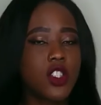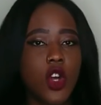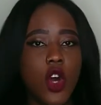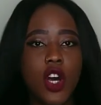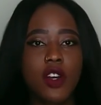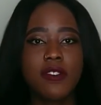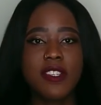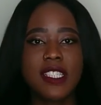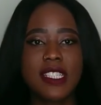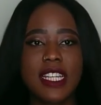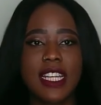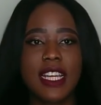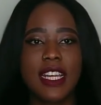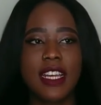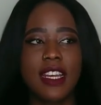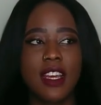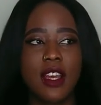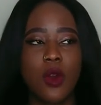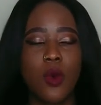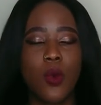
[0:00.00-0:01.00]
So
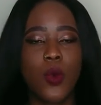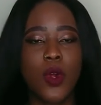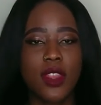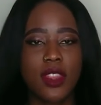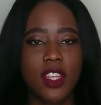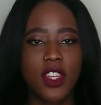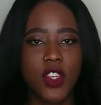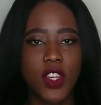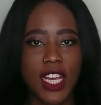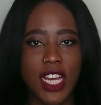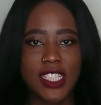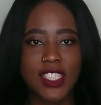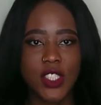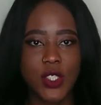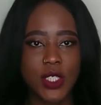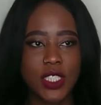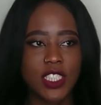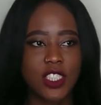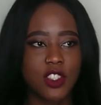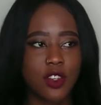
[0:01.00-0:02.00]
obviously, one thing you guys do
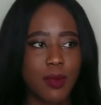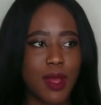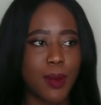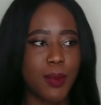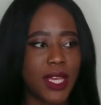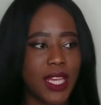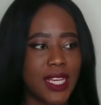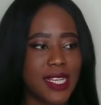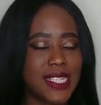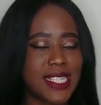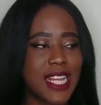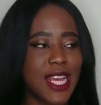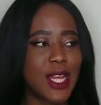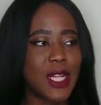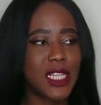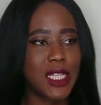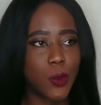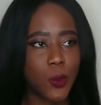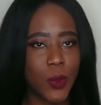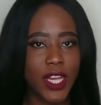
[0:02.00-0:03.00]
need to remember is
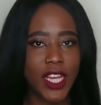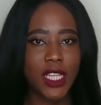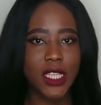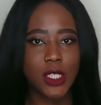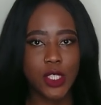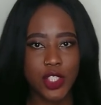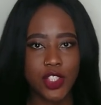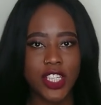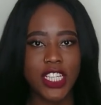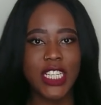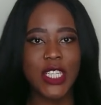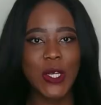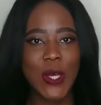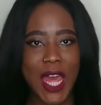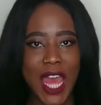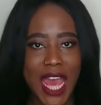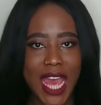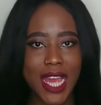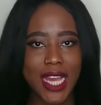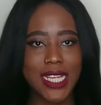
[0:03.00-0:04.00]
the way you treat your
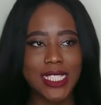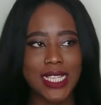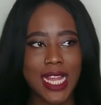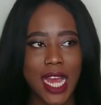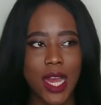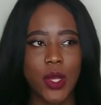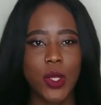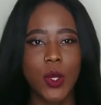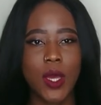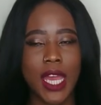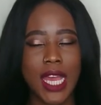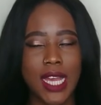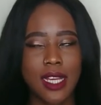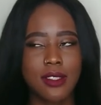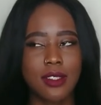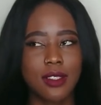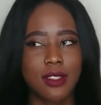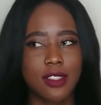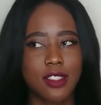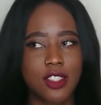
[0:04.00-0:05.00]
hair is how your hair
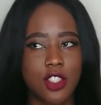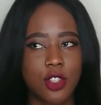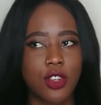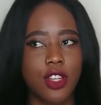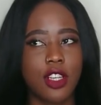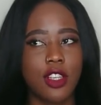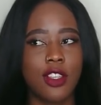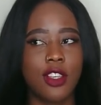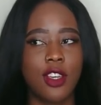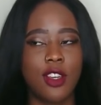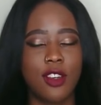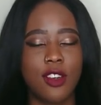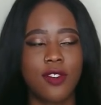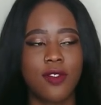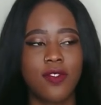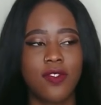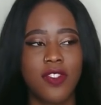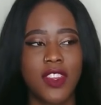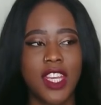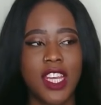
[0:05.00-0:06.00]
is gonna treat you.
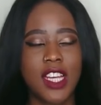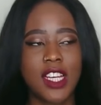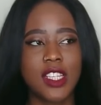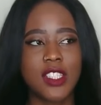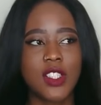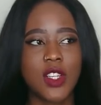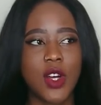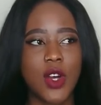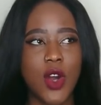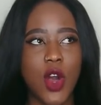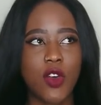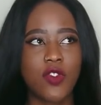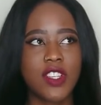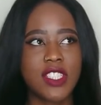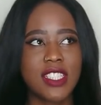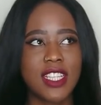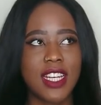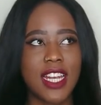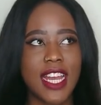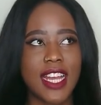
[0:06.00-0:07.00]
So
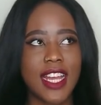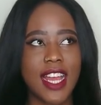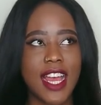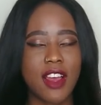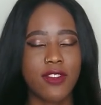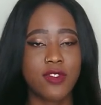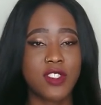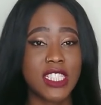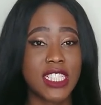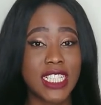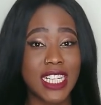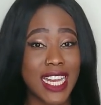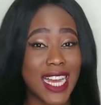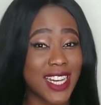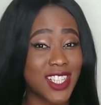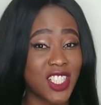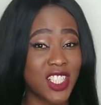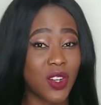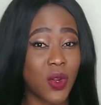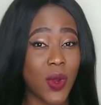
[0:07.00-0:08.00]
obviously, like, I've seen
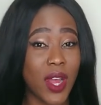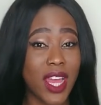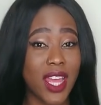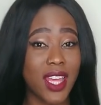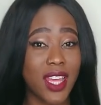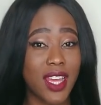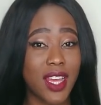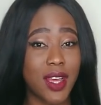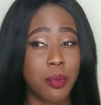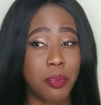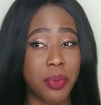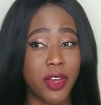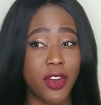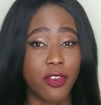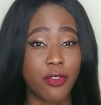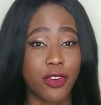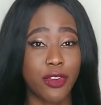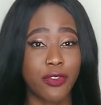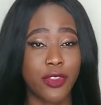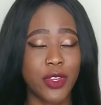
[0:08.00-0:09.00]
actually quite a bit
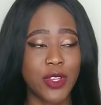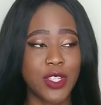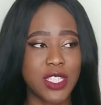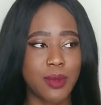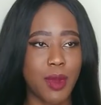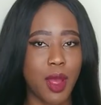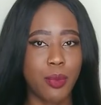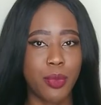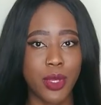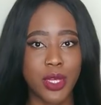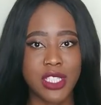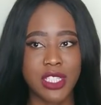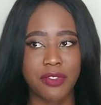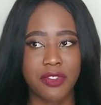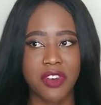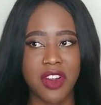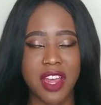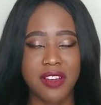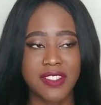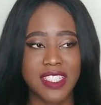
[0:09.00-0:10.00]
of reviews about Beauty
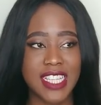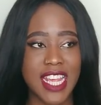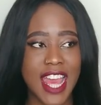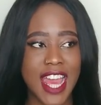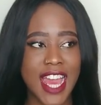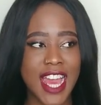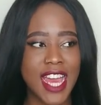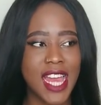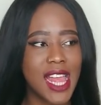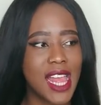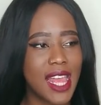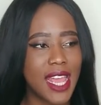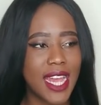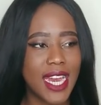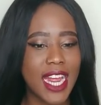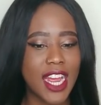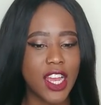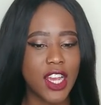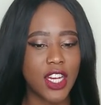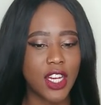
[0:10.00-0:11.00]
Forever's hair,
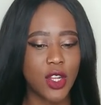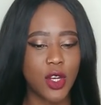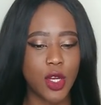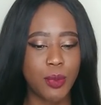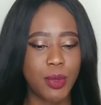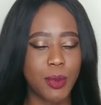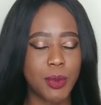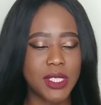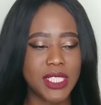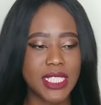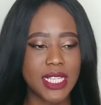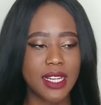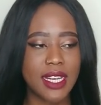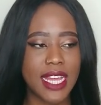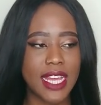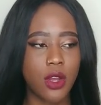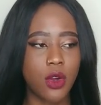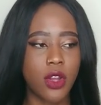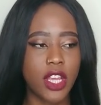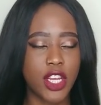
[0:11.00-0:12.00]
and I heard a lot of people saying
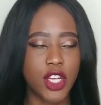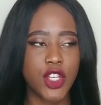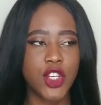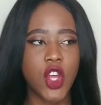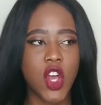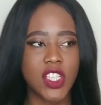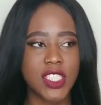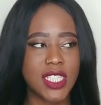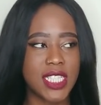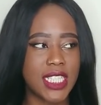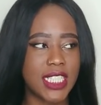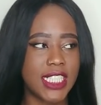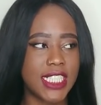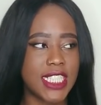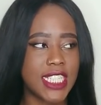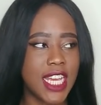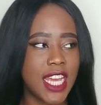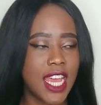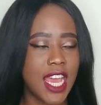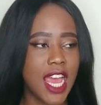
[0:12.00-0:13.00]
like, oh, it
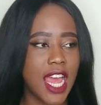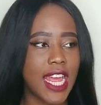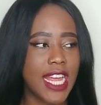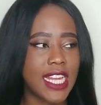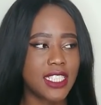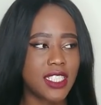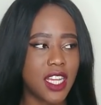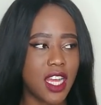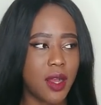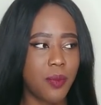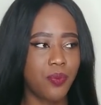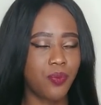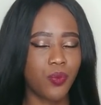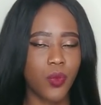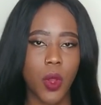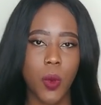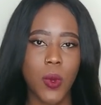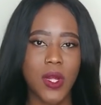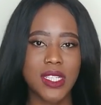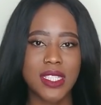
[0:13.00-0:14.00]
knotted, and
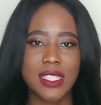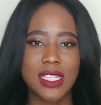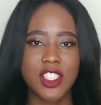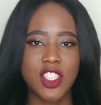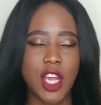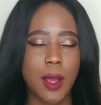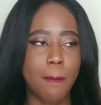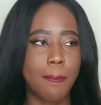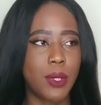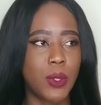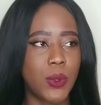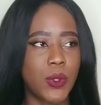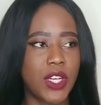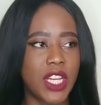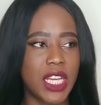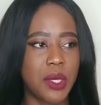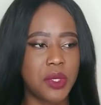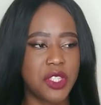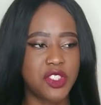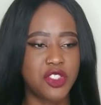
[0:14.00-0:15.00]
once they shampooed
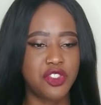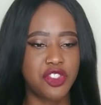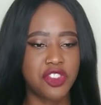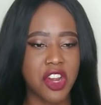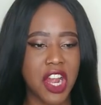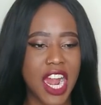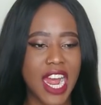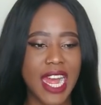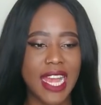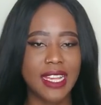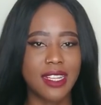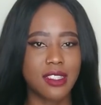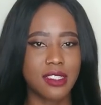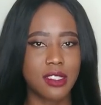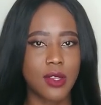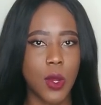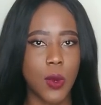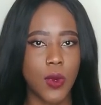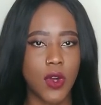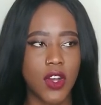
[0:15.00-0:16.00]
it, it was dry and
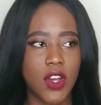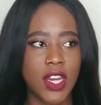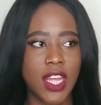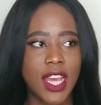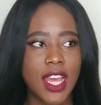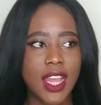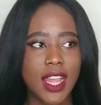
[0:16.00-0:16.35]
so on.